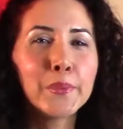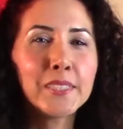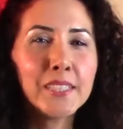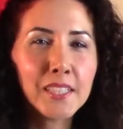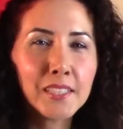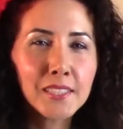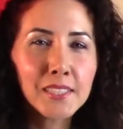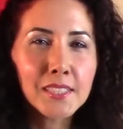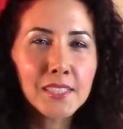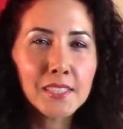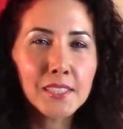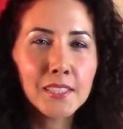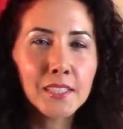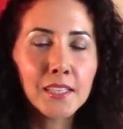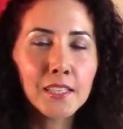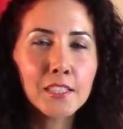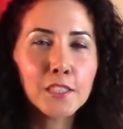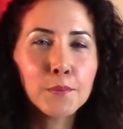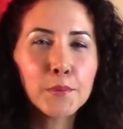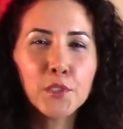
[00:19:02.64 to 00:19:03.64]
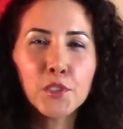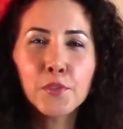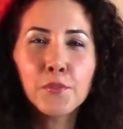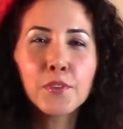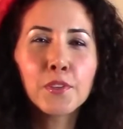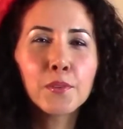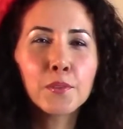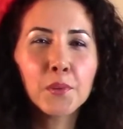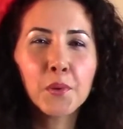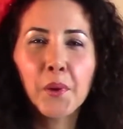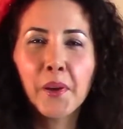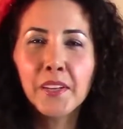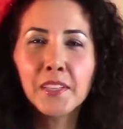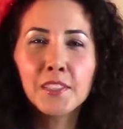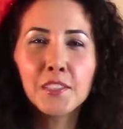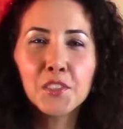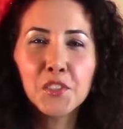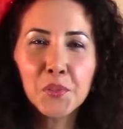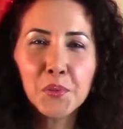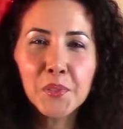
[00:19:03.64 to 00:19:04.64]
dancing, especially if you don't know how to
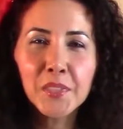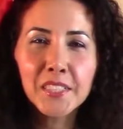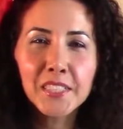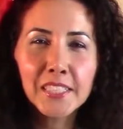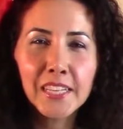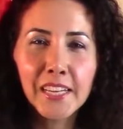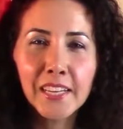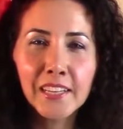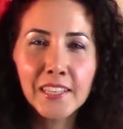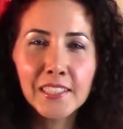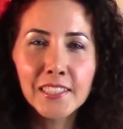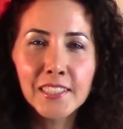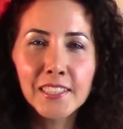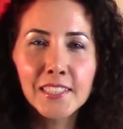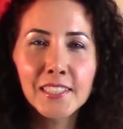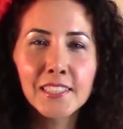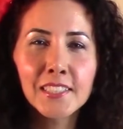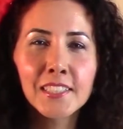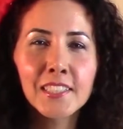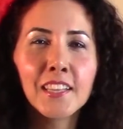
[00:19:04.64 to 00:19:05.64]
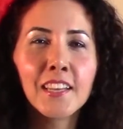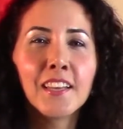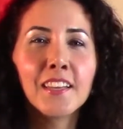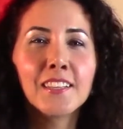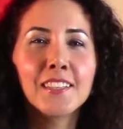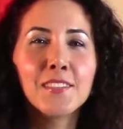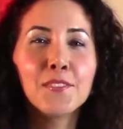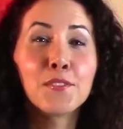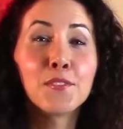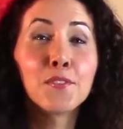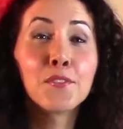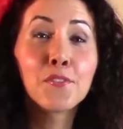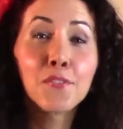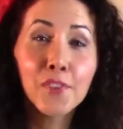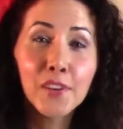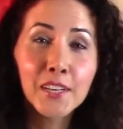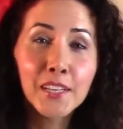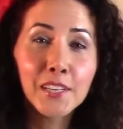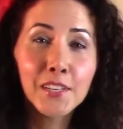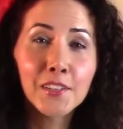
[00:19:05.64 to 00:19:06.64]
do the dance. It's even
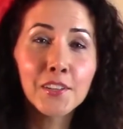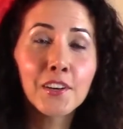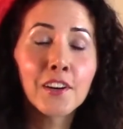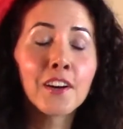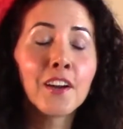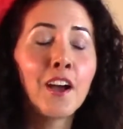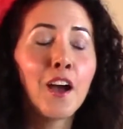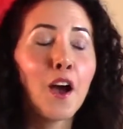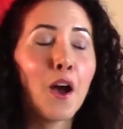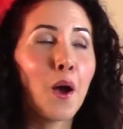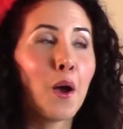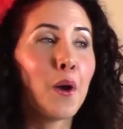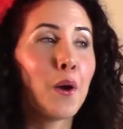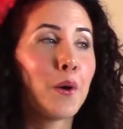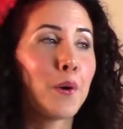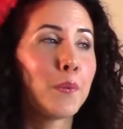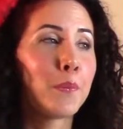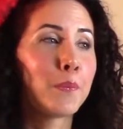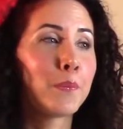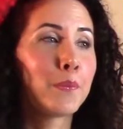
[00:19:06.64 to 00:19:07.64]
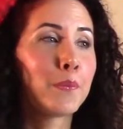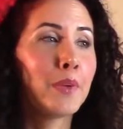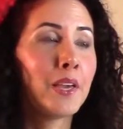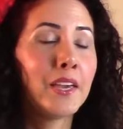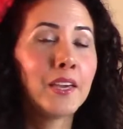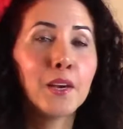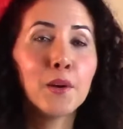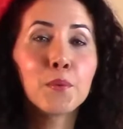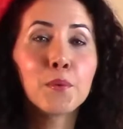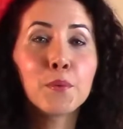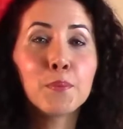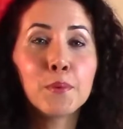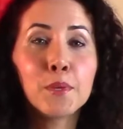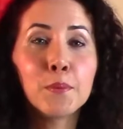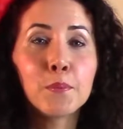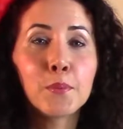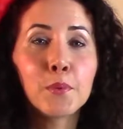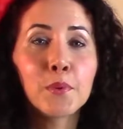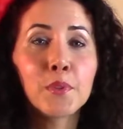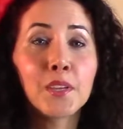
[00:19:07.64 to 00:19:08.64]
funnier. Hang out with
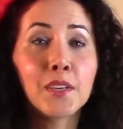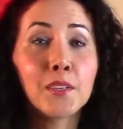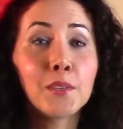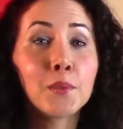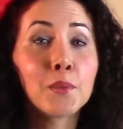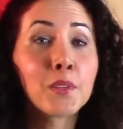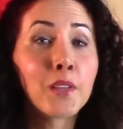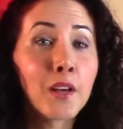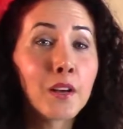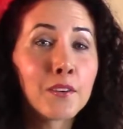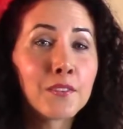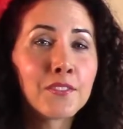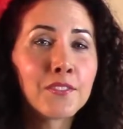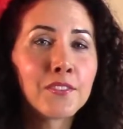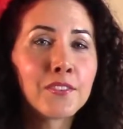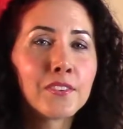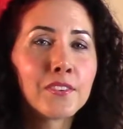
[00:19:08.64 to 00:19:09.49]
people that you love